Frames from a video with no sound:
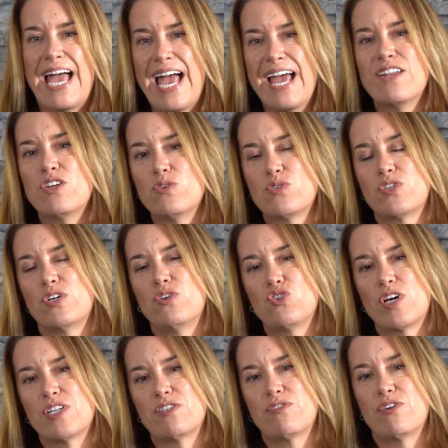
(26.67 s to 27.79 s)
and also
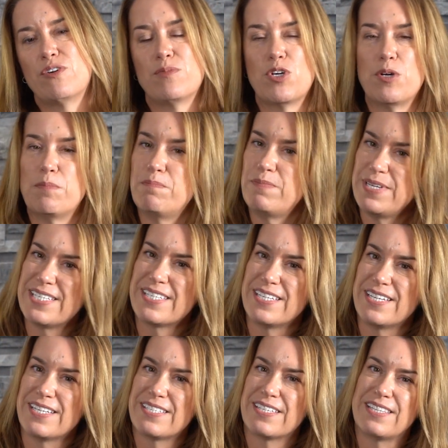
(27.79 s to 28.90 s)
transformed her
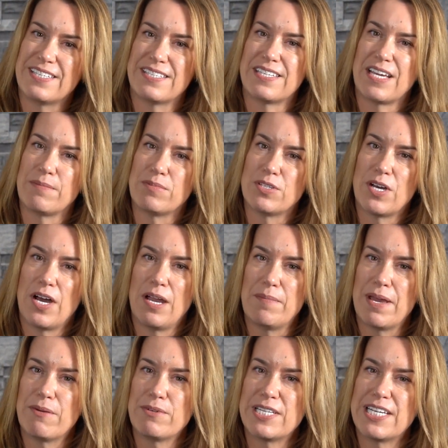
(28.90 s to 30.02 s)
business at the same time.
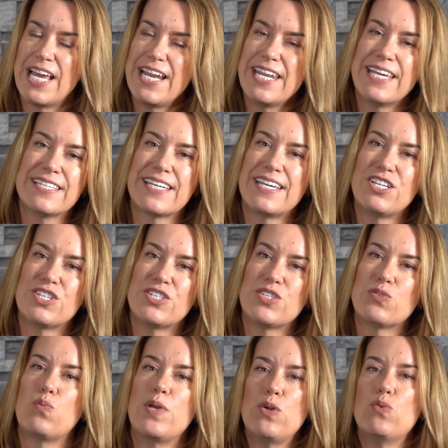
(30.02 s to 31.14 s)
Now, as lettings
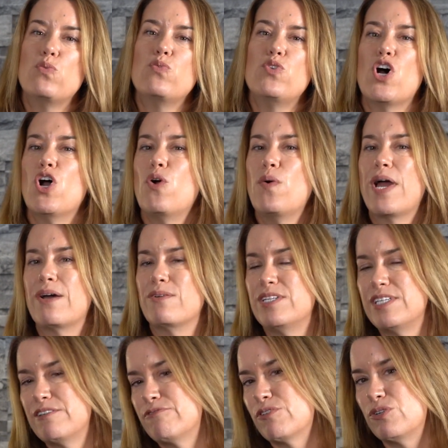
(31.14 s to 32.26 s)
agents, we all know how
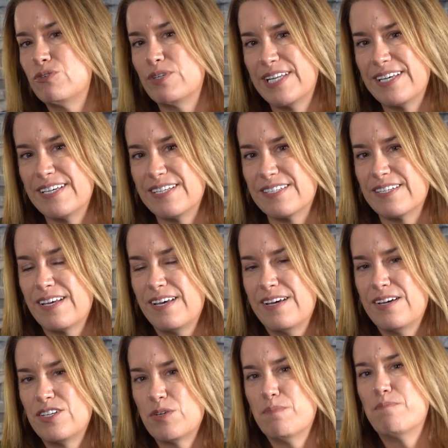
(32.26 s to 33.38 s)
difficult it is
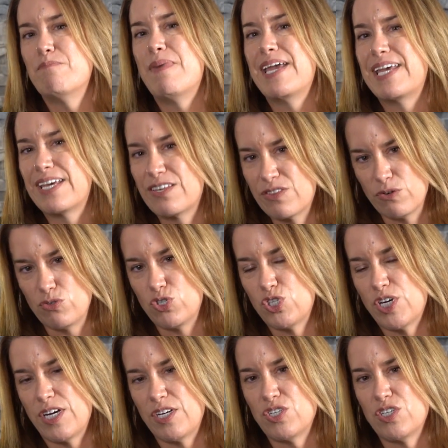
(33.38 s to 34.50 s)
to make those
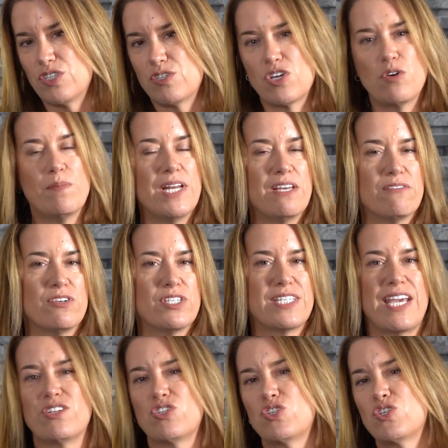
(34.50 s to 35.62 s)
changes. So many of us
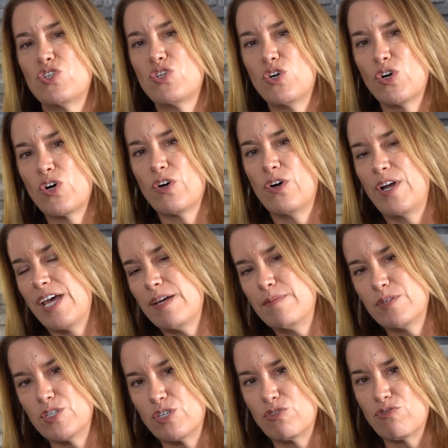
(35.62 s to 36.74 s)
get stuck,
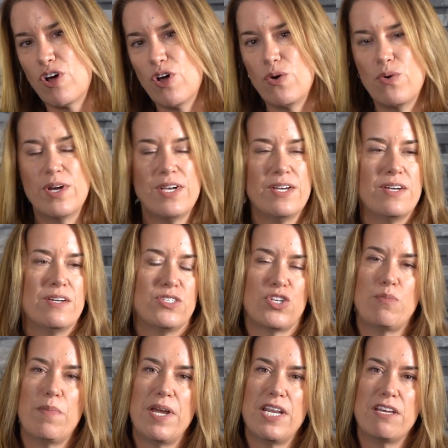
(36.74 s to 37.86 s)
unable to grow. So
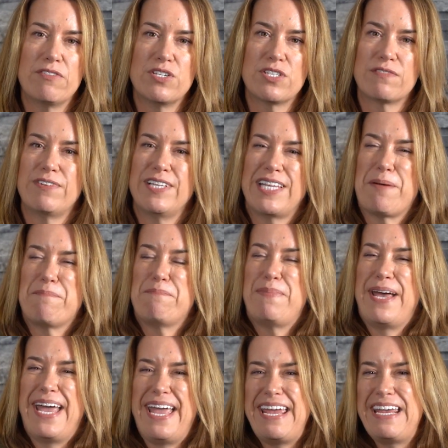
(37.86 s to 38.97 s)
many of us feel that
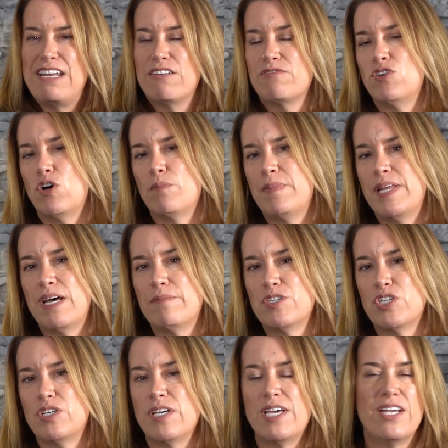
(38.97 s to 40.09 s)
pain of not being able
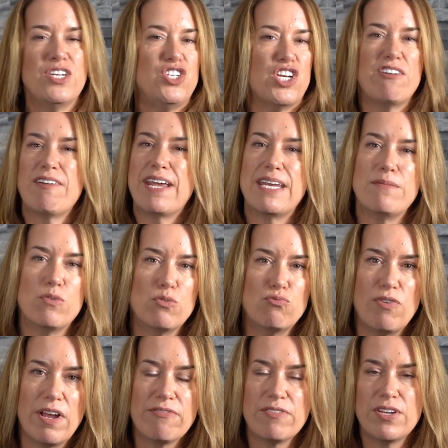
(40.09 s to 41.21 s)
to generate any more
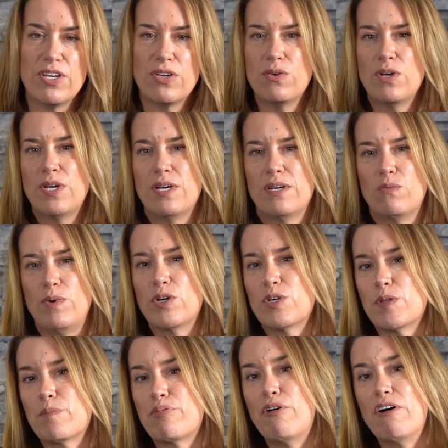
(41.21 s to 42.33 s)
revenue. We look at
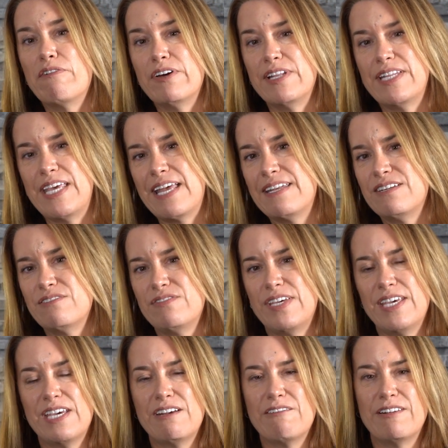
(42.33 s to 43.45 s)
the profit at the end of
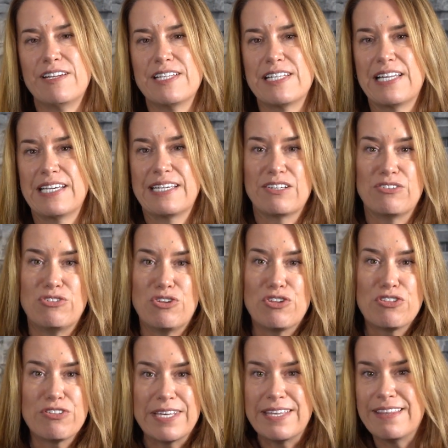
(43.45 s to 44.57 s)
year and there's like
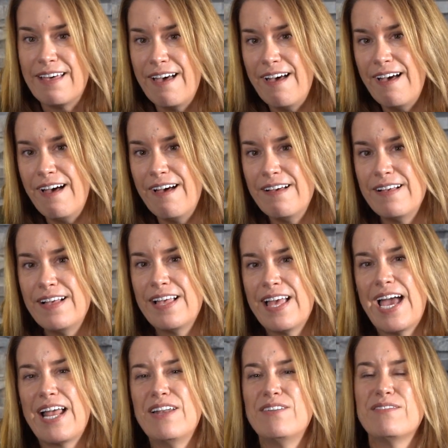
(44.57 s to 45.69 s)
nothing there.
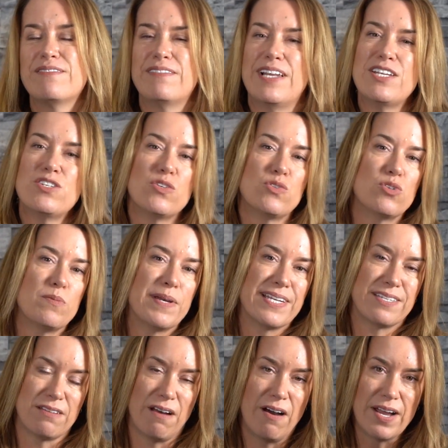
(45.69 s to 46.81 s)
And let's not talk about
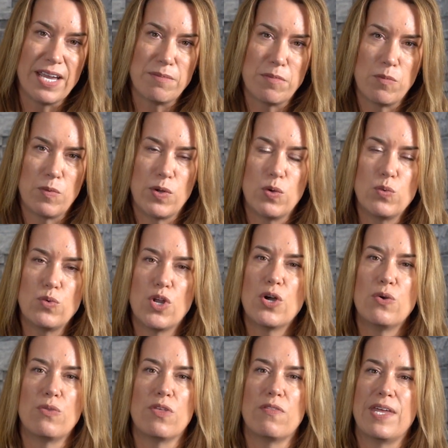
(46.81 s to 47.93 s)
time. And we all
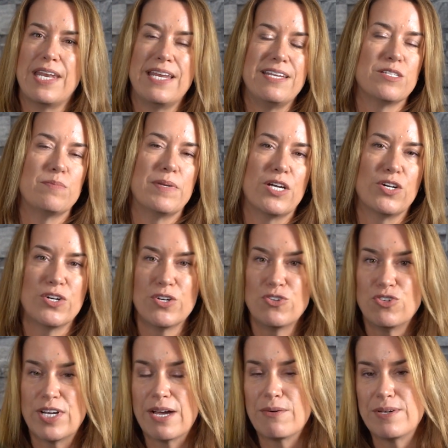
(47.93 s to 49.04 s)
know that there needs to be
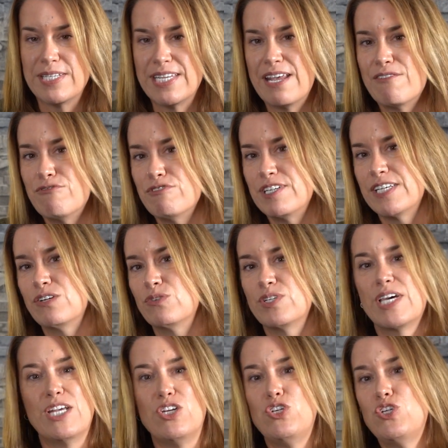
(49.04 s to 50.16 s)
100 hours in every single
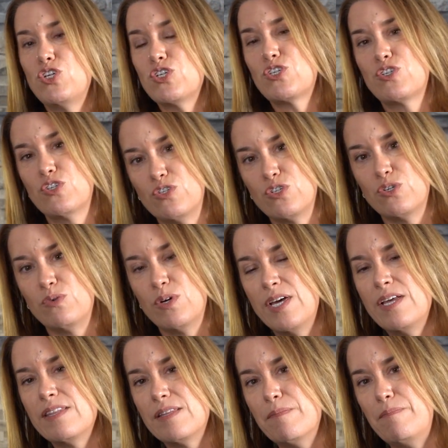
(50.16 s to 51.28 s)
day just to do
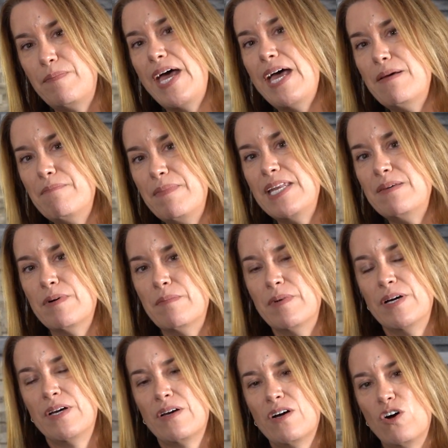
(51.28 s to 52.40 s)
the bare minimum
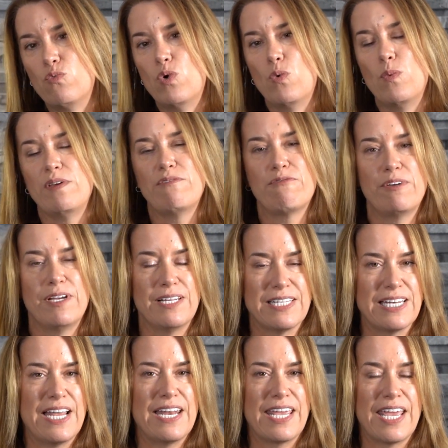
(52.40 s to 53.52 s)
of what we feel as
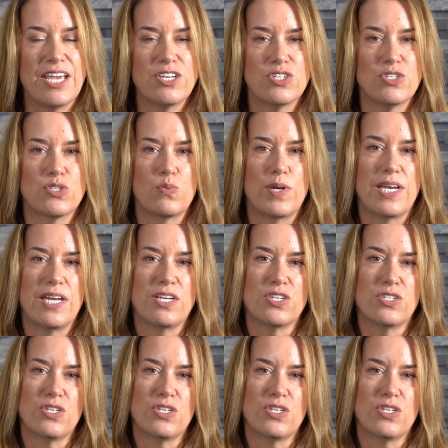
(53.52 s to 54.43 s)
letting agents we need to